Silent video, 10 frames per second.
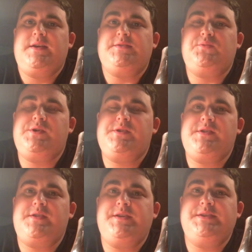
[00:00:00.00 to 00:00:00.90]
It's one of
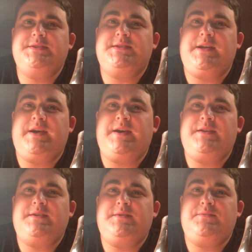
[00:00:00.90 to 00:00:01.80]
the things
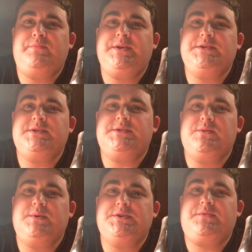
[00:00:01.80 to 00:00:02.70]
that makes it
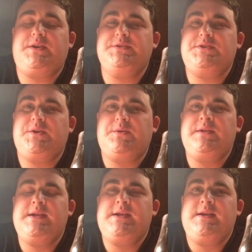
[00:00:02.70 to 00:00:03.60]
so much fun. So
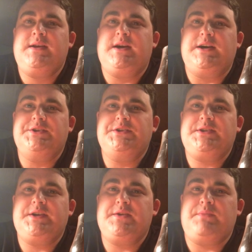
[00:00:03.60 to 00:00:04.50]

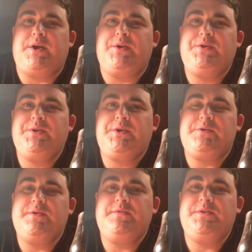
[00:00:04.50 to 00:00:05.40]
just like in my earlier
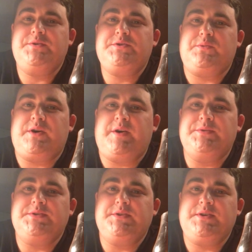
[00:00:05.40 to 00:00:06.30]
reviews where I
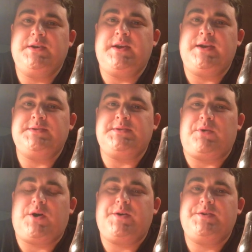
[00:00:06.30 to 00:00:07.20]
was looking at
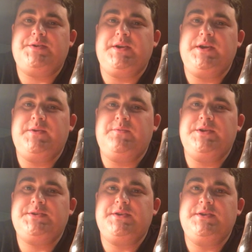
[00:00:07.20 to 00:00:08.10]
some harder to get
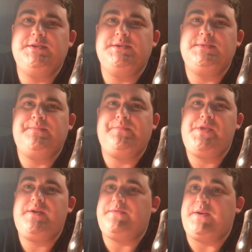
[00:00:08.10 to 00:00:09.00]
whiskeys,
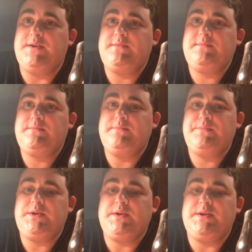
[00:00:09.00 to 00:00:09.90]
they're fun
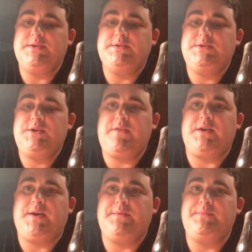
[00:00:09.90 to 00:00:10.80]
because you have
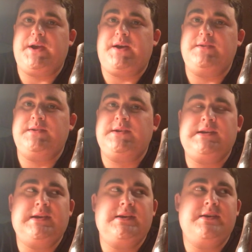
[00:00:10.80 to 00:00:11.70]
to hunt them down.
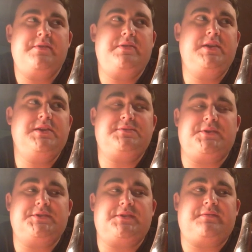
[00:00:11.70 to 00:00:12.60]
These
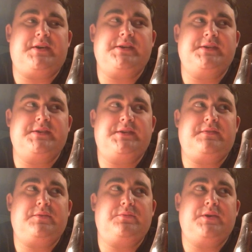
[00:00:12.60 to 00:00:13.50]
ones are fun in a
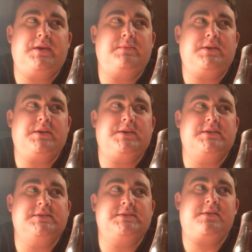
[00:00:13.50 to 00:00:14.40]
different way
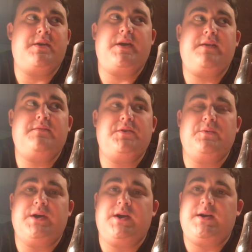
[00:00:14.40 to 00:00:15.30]
because they're
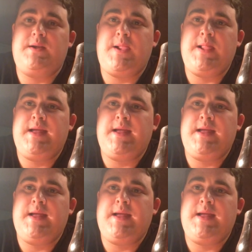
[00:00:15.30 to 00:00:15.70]
everywhere,